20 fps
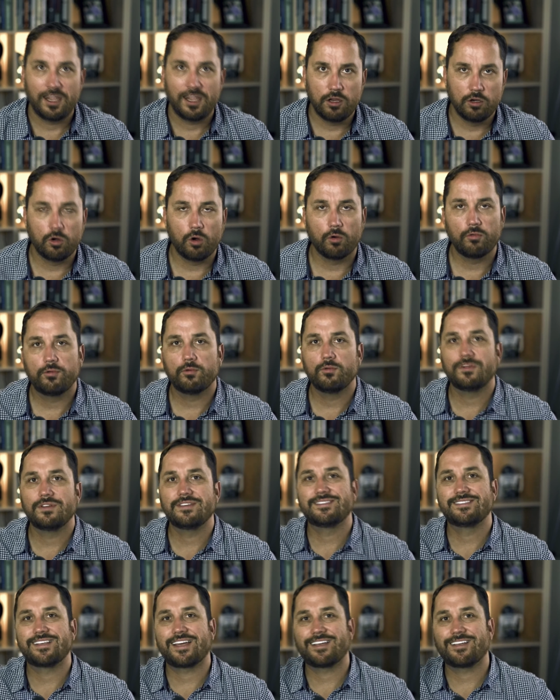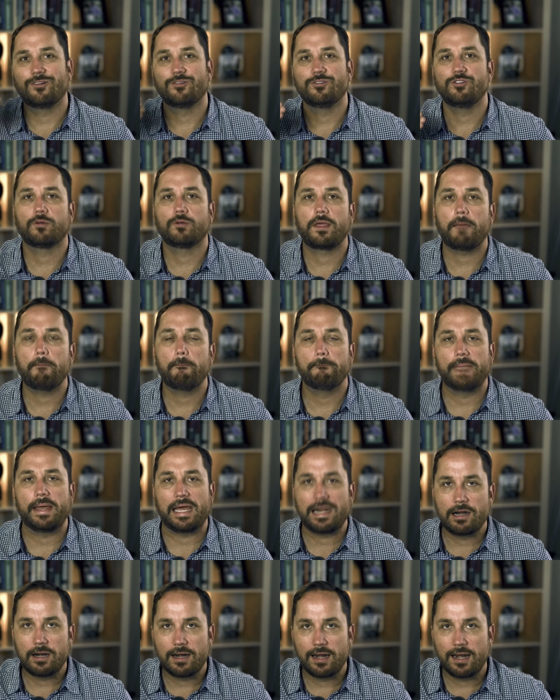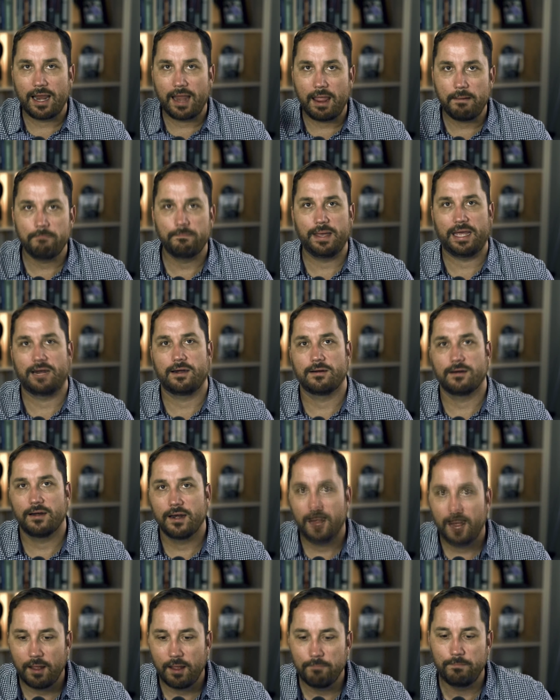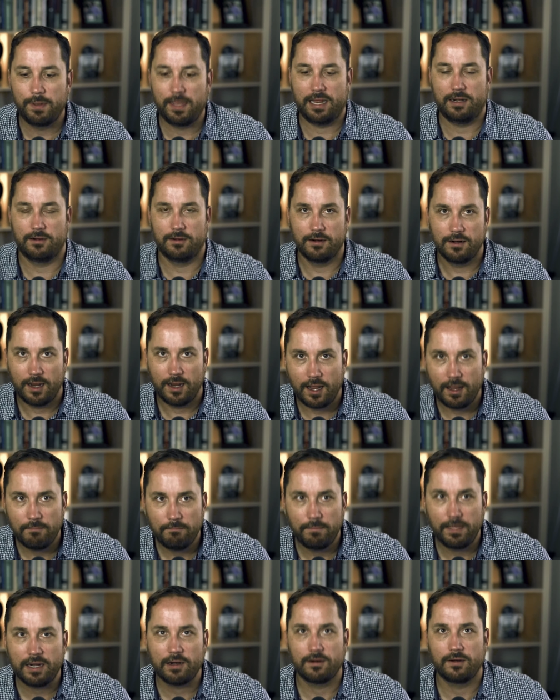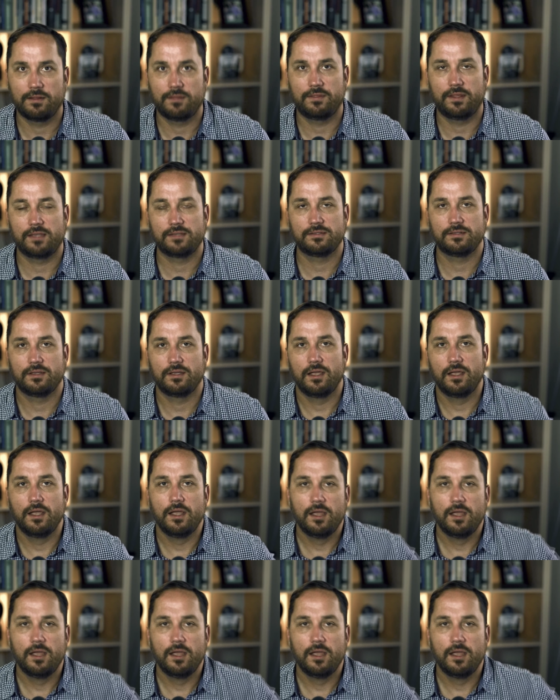And you go through this cycle, you'll get better and better and better and better at this.